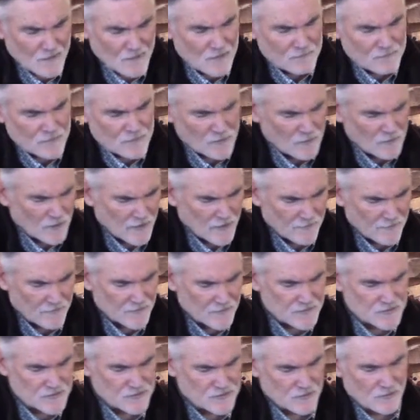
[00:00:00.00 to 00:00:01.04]
If you look at
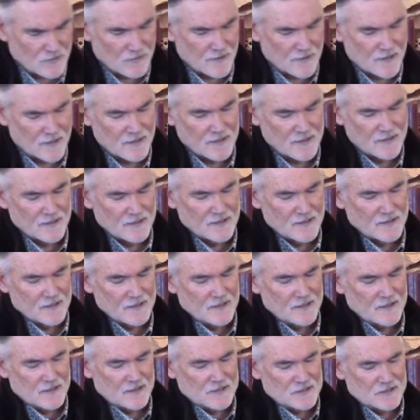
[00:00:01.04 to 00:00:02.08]
this story,
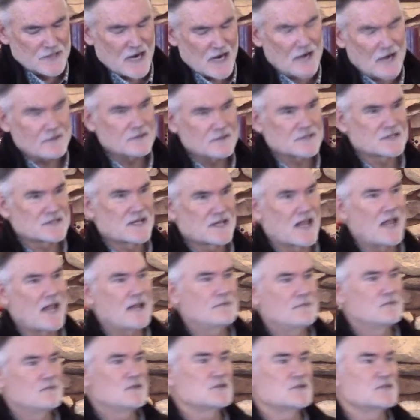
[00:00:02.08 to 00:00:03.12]
Jairus
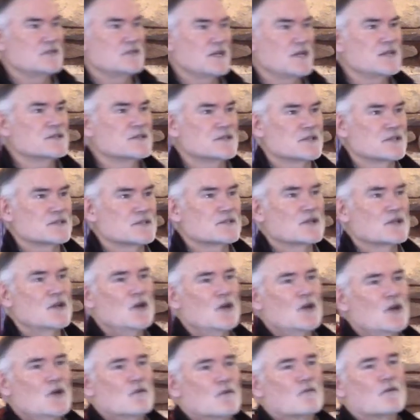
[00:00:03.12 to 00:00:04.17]
came to Jesus
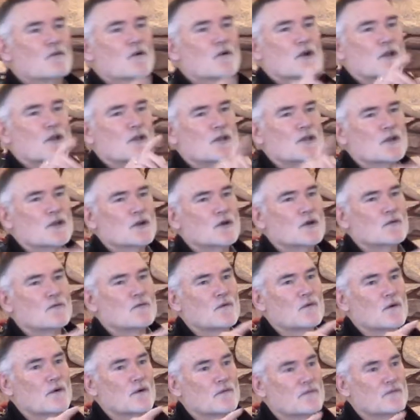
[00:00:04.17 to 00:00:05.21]
for a cure
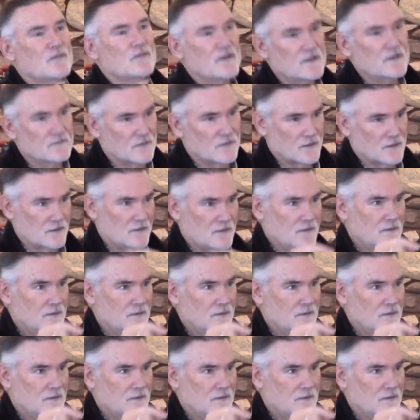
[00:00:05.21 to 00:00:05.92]
for a fever.